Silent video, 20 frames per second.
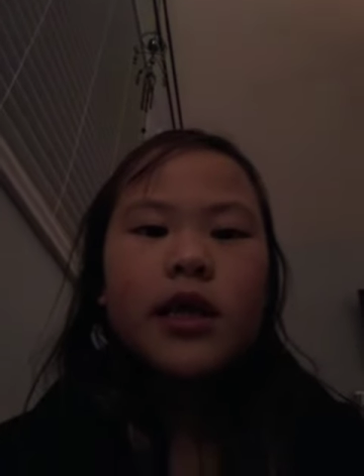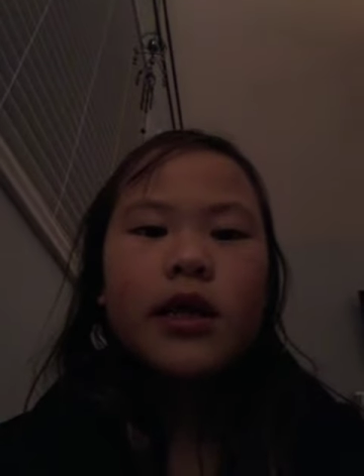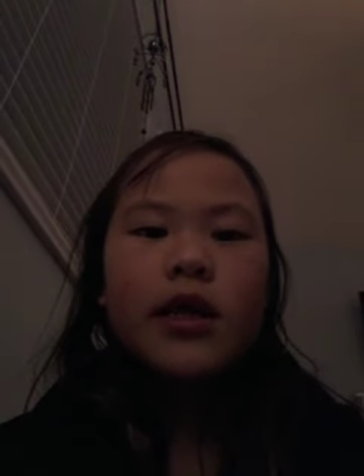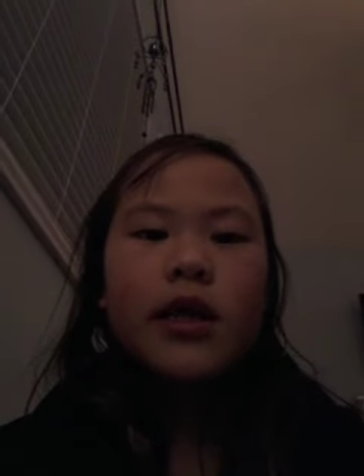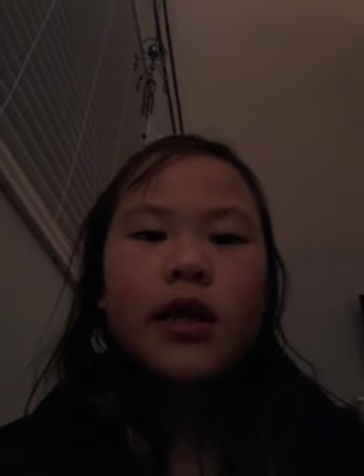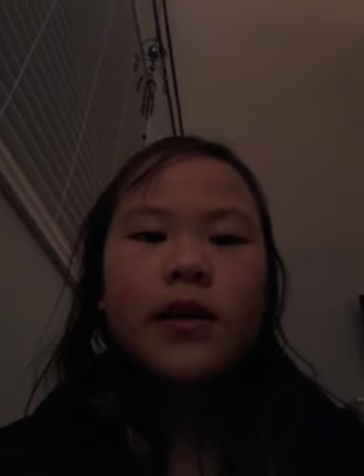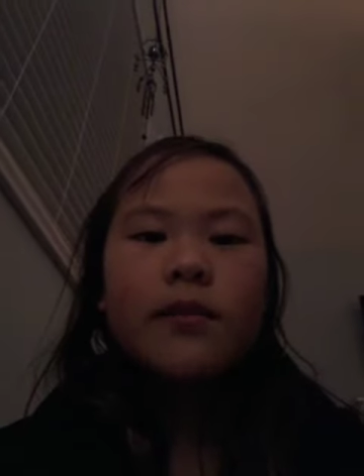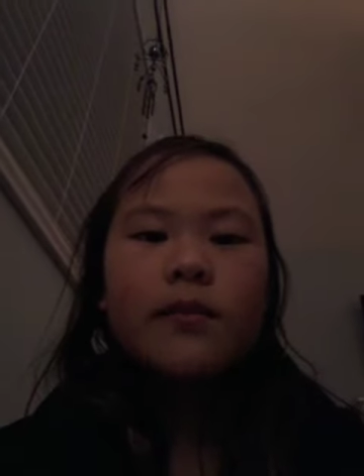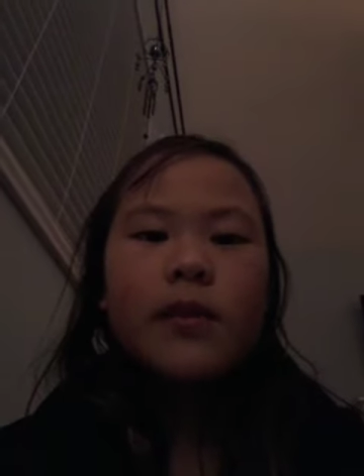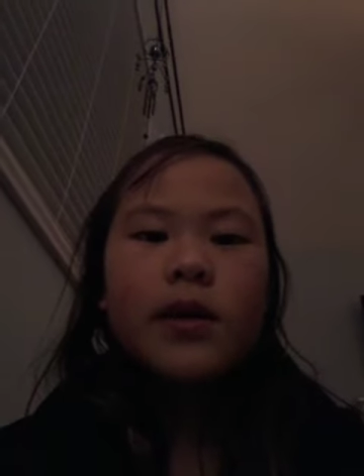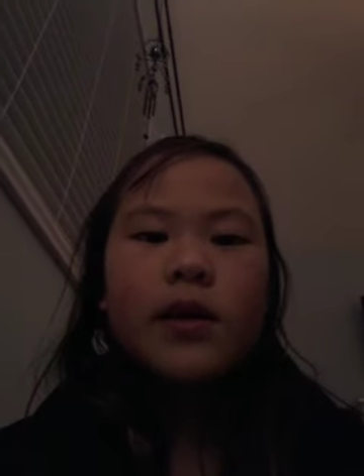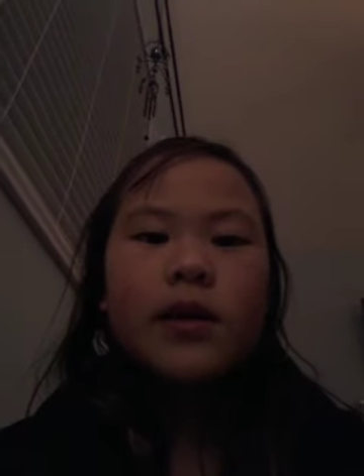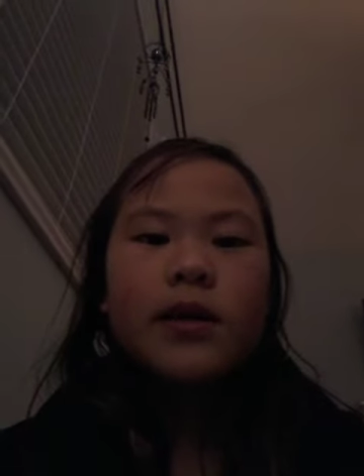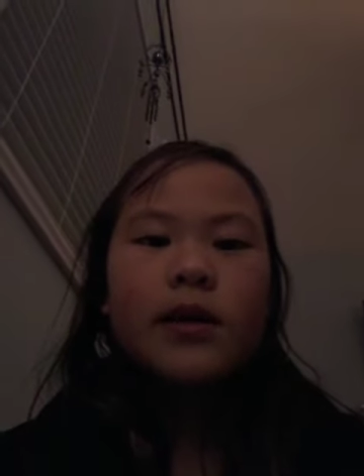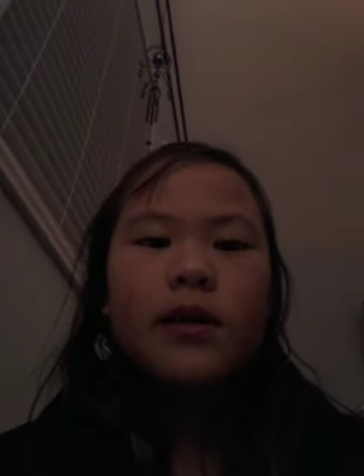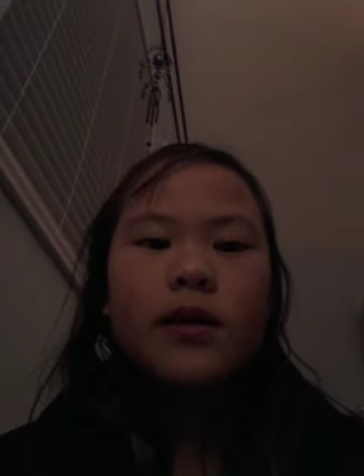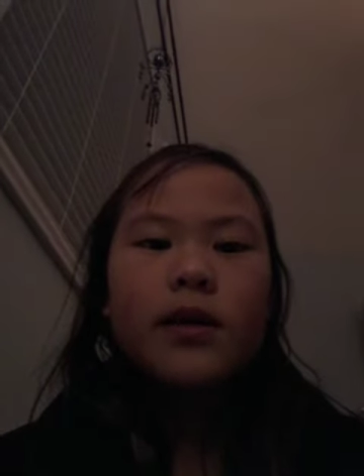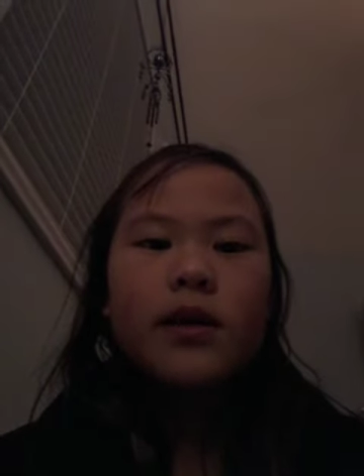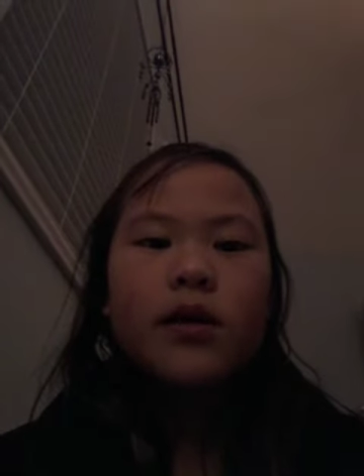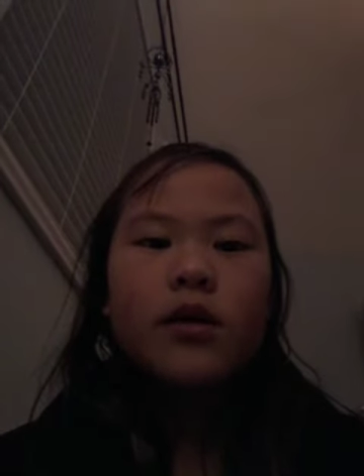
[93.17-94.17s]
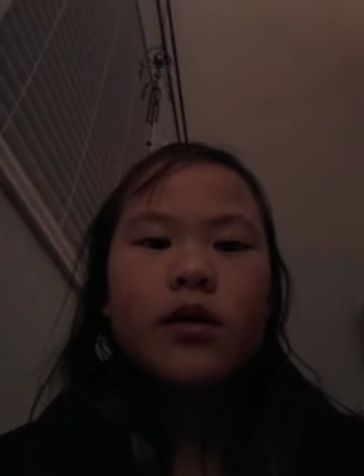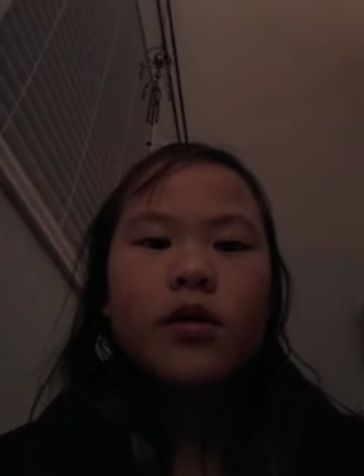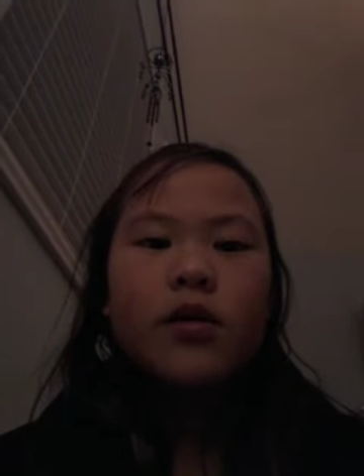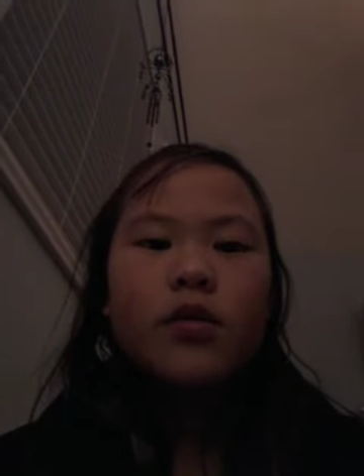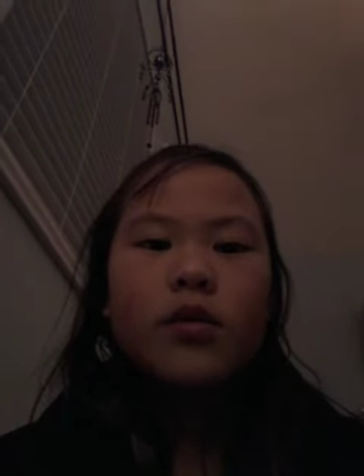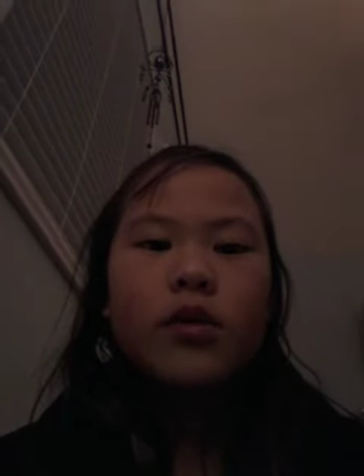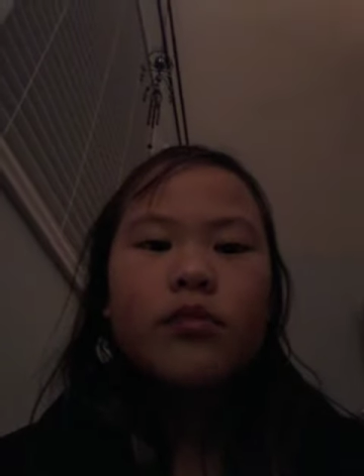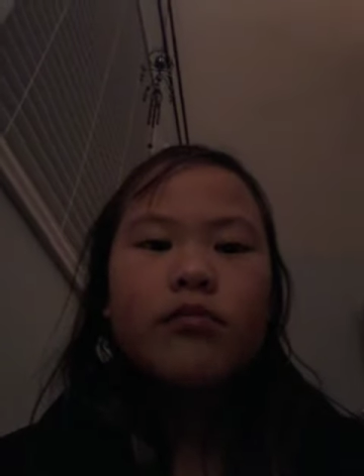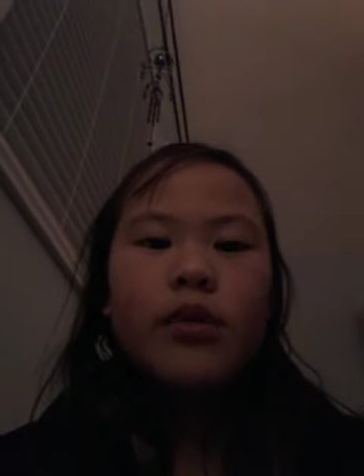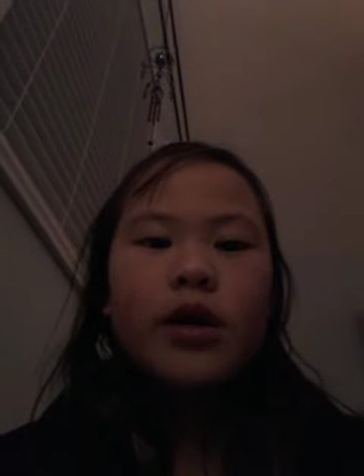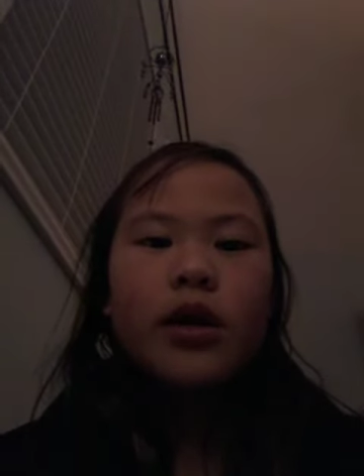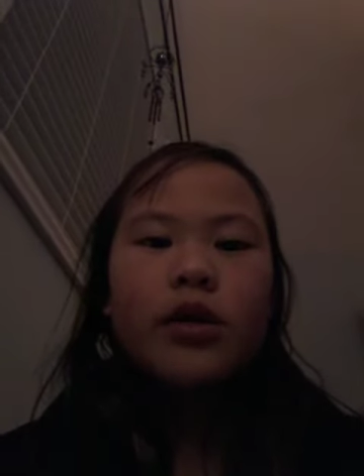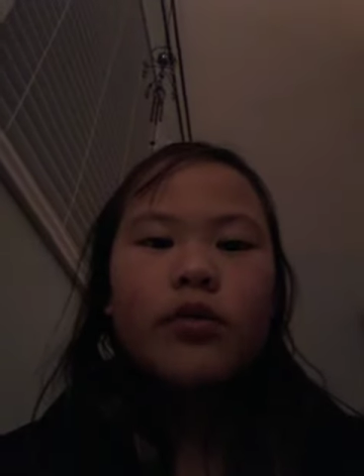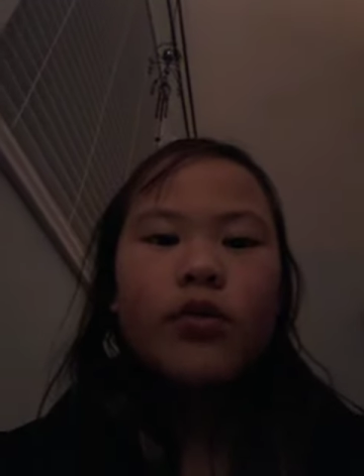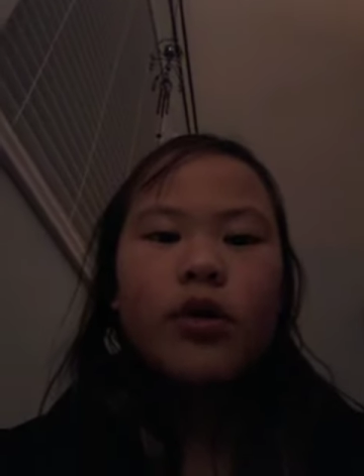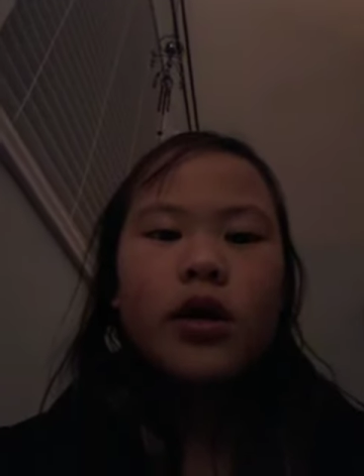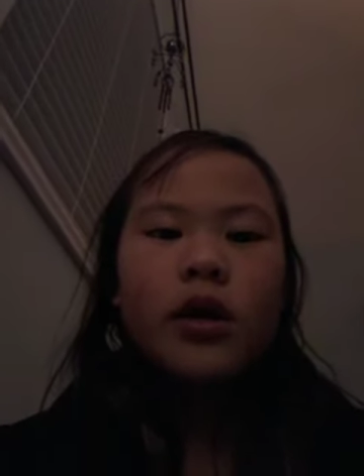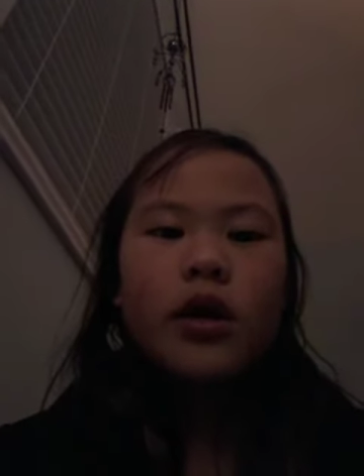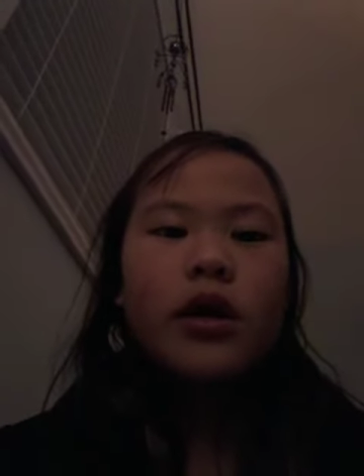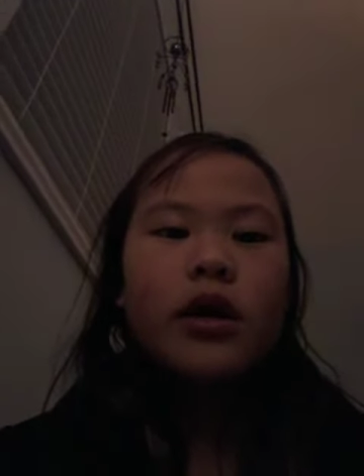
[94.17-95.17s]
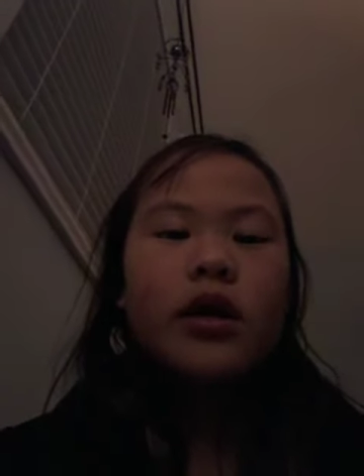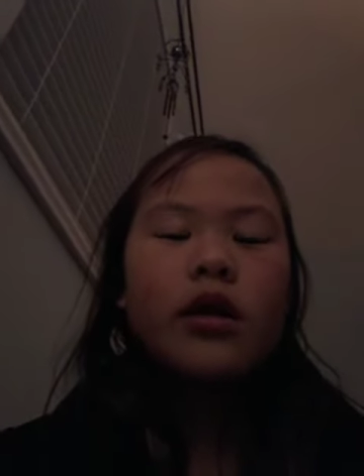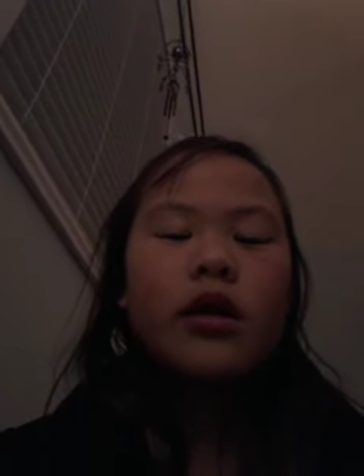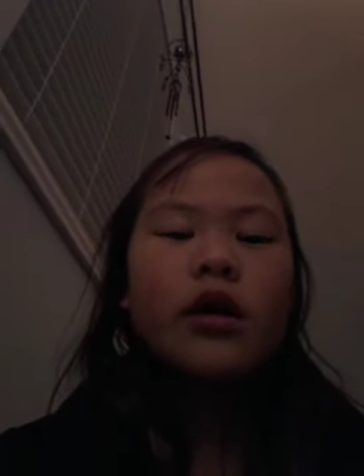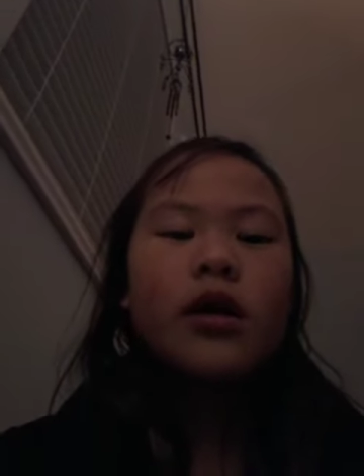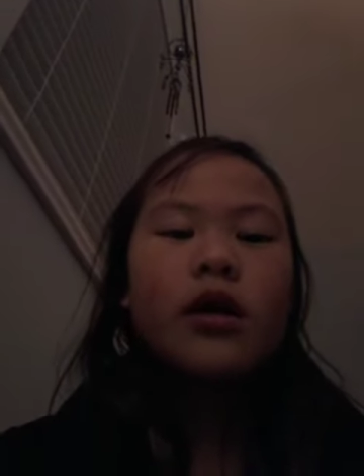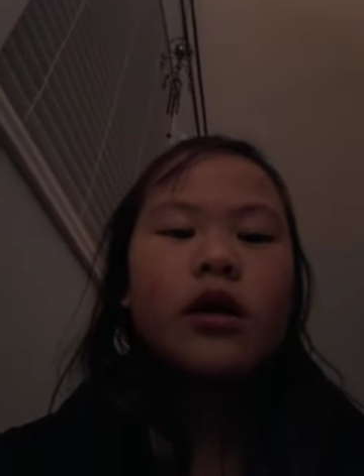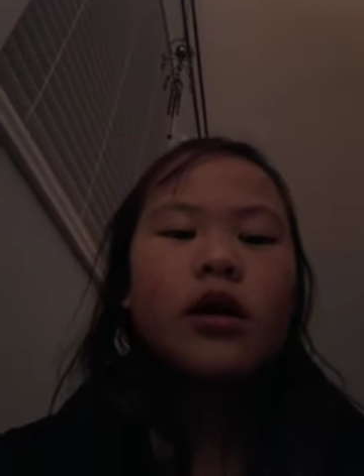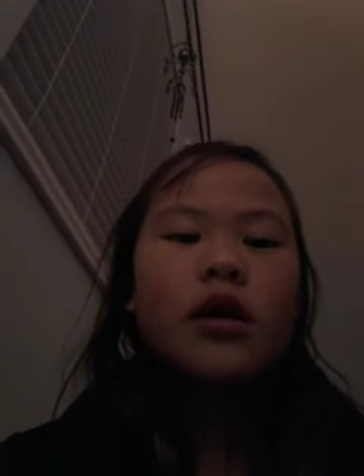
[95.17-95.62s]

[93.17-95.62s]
and then mix it one by one,